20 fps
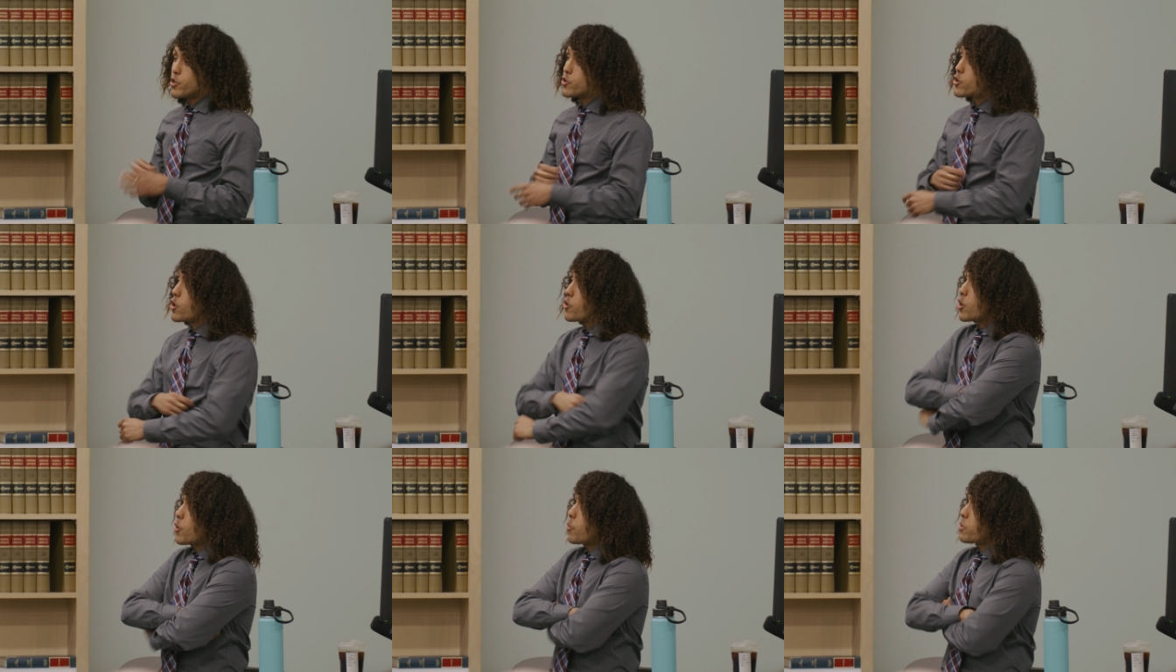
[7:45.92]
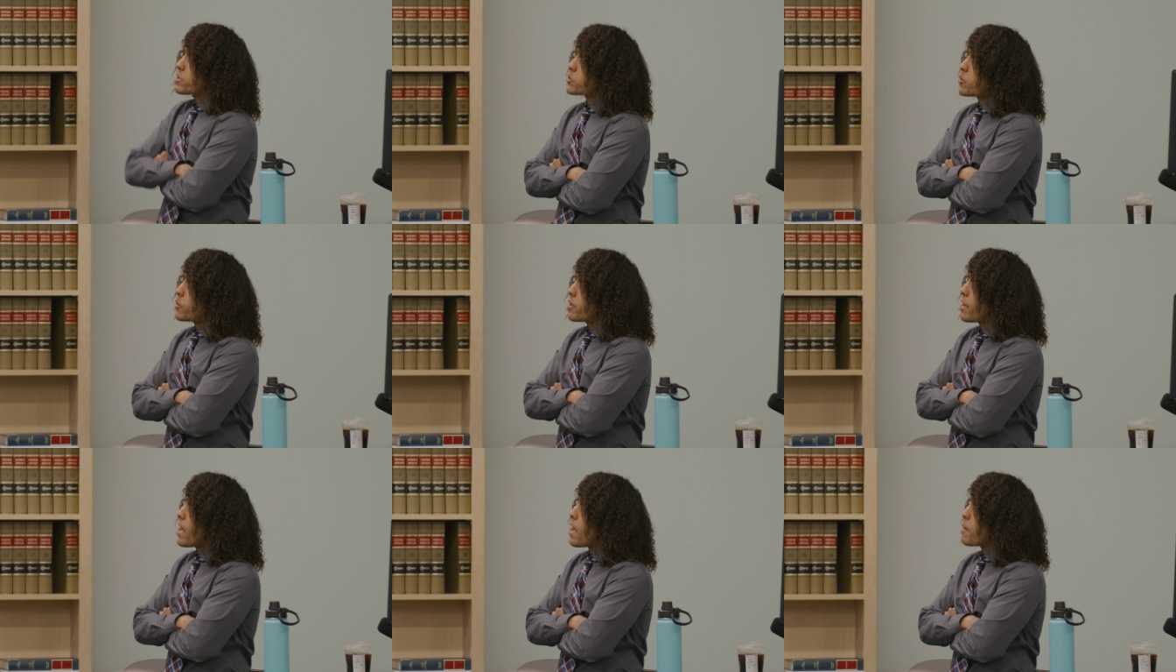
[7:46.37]
you don't know what's
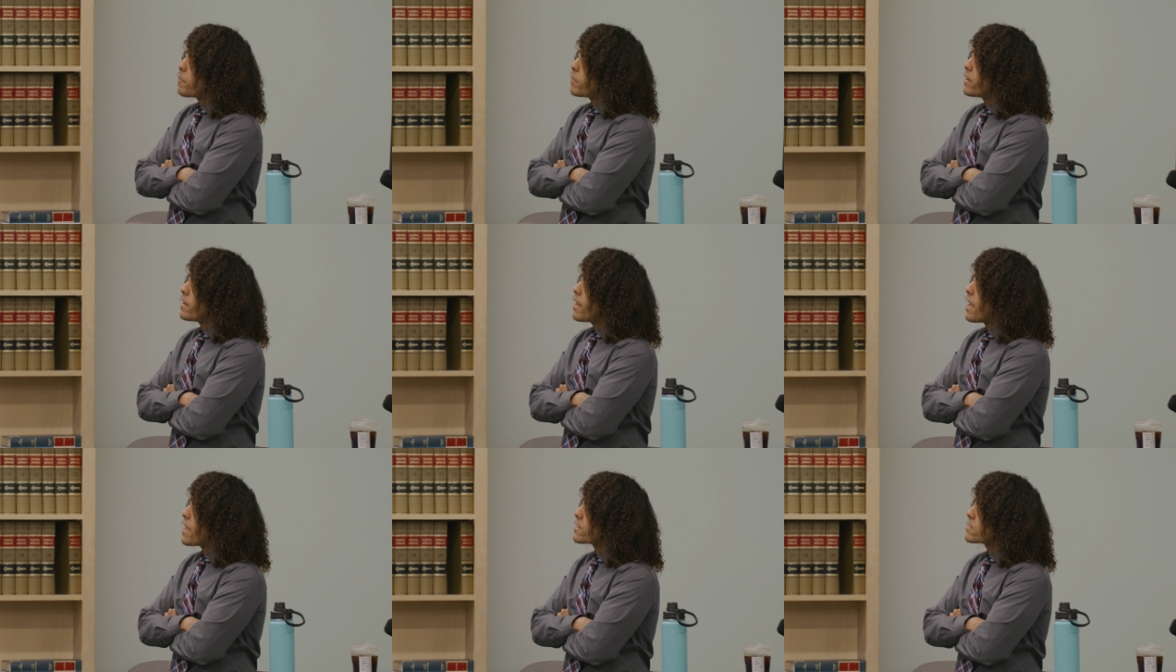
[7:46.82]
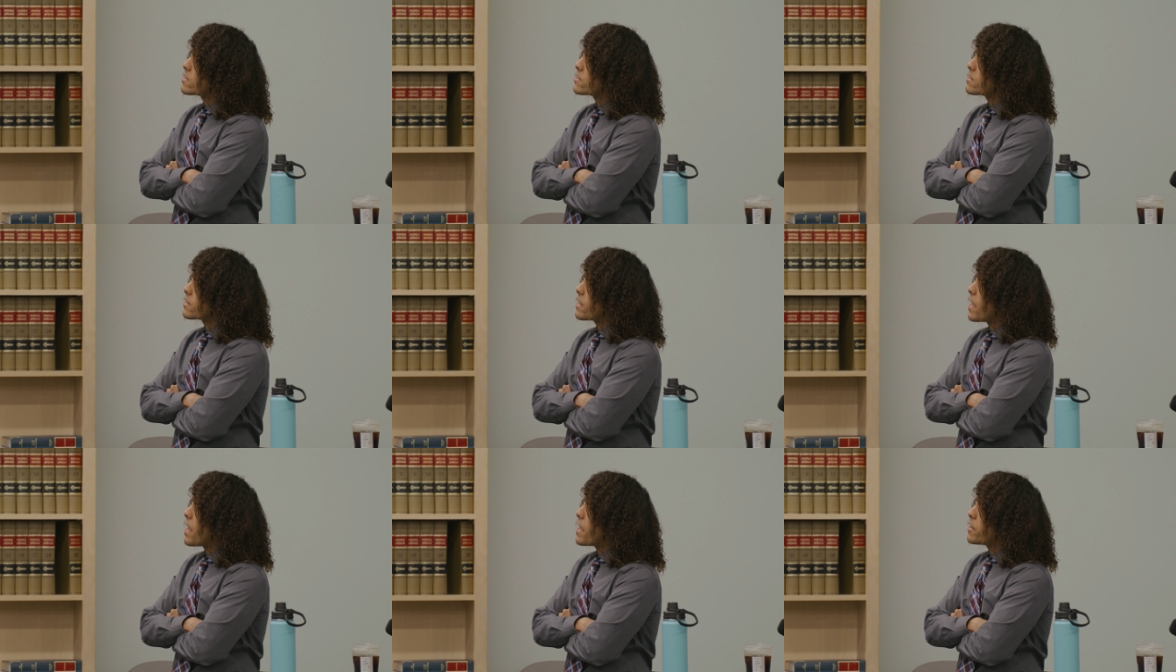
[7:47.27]
going to happen
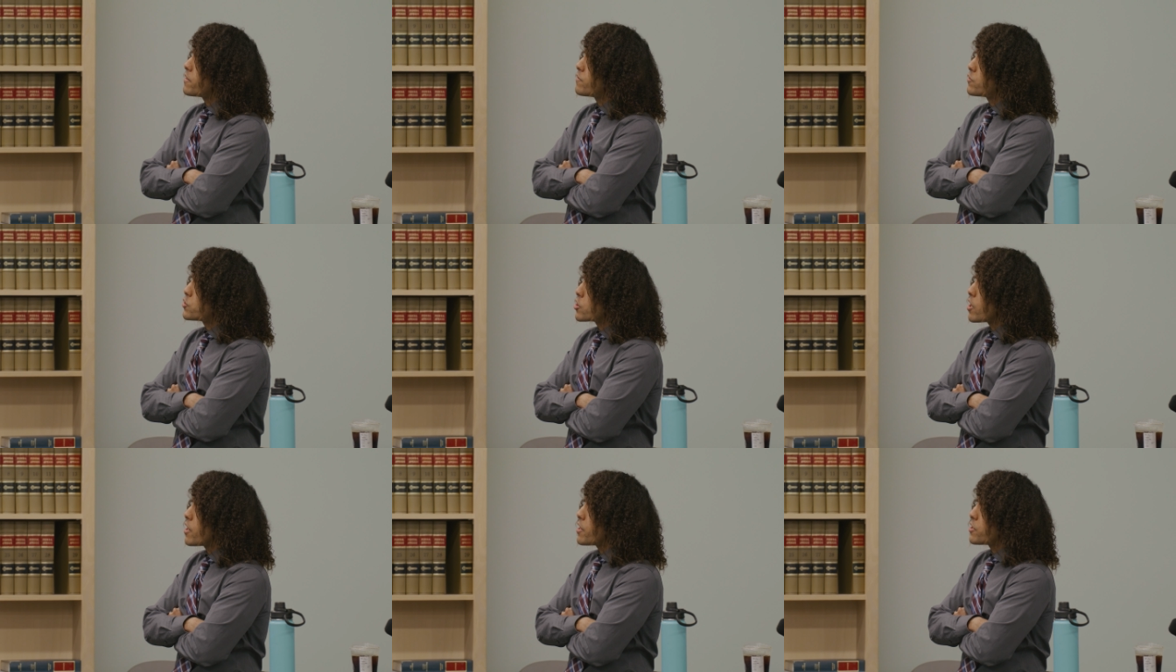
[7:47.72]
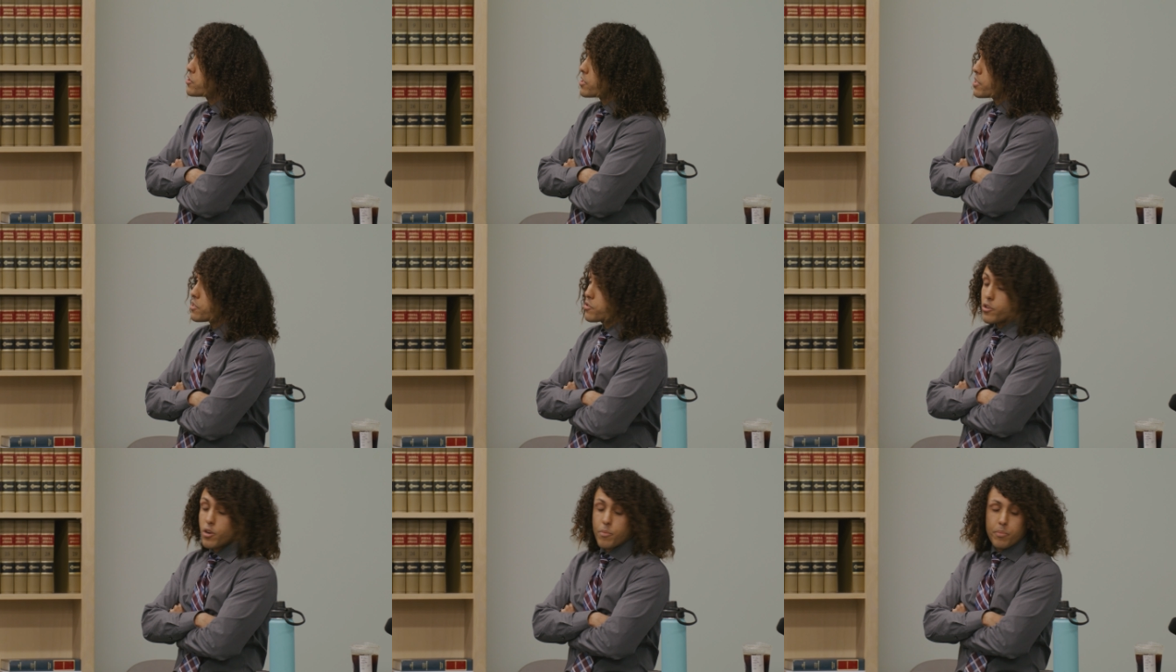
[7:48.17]
next kind of
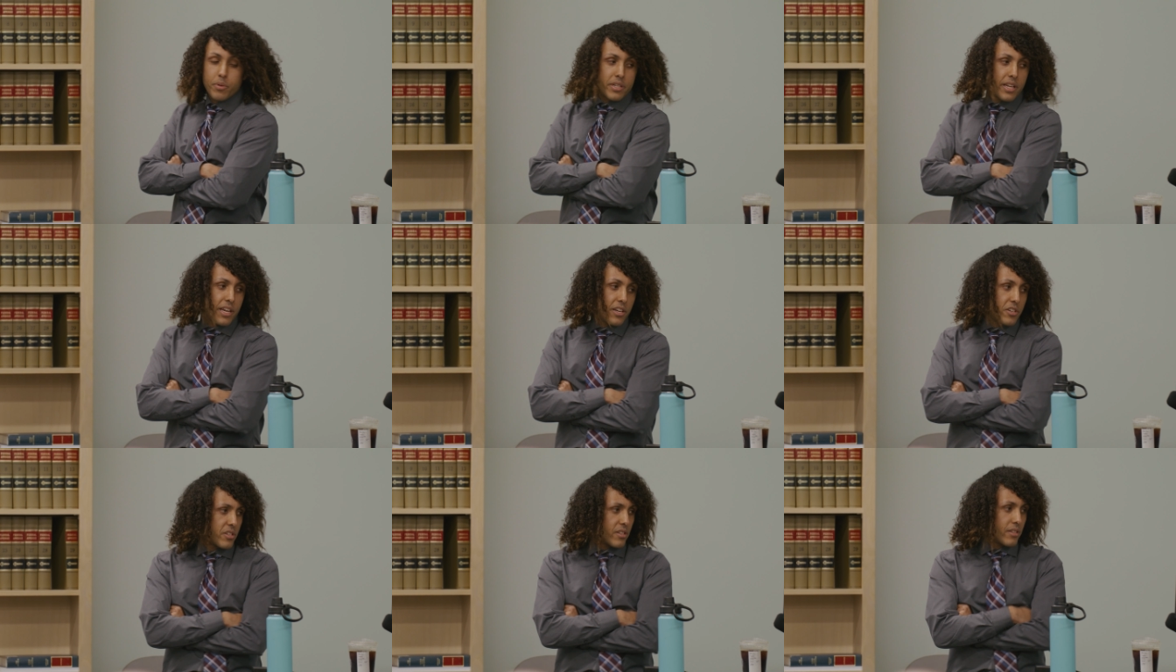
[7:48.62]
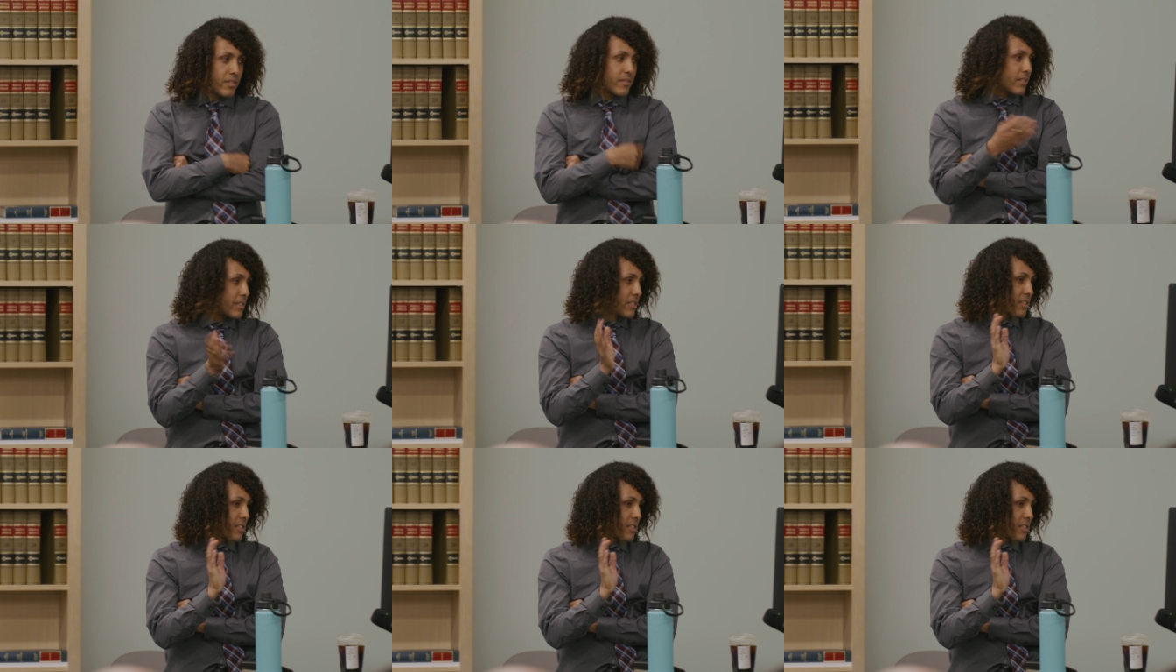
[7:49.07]
judge interpretation.